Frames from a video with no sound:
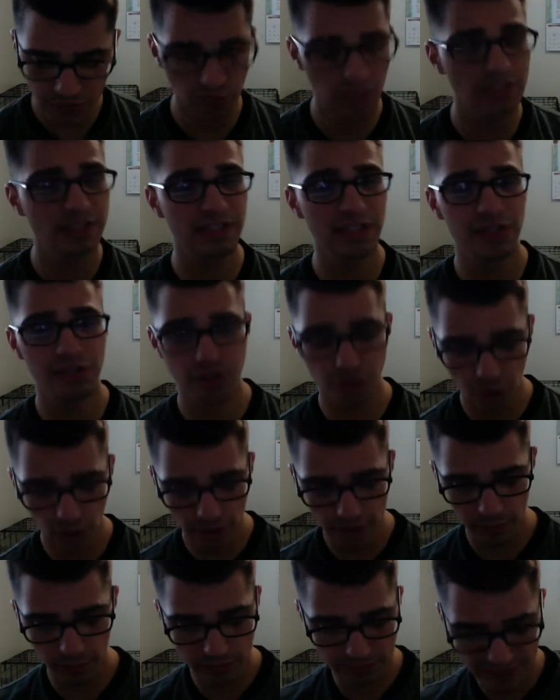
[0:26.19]
let's get
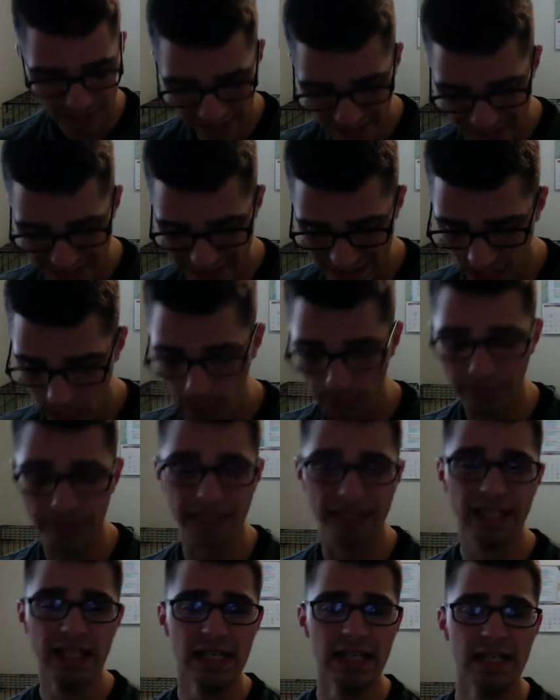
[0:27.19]
started with today's
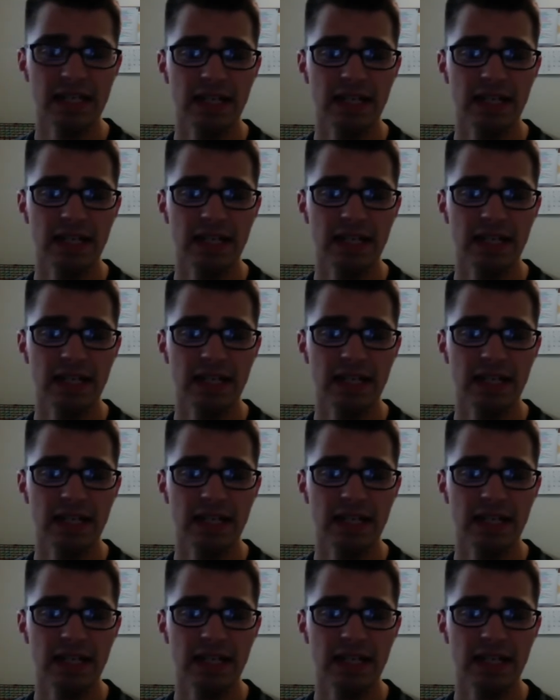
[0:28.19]
topic.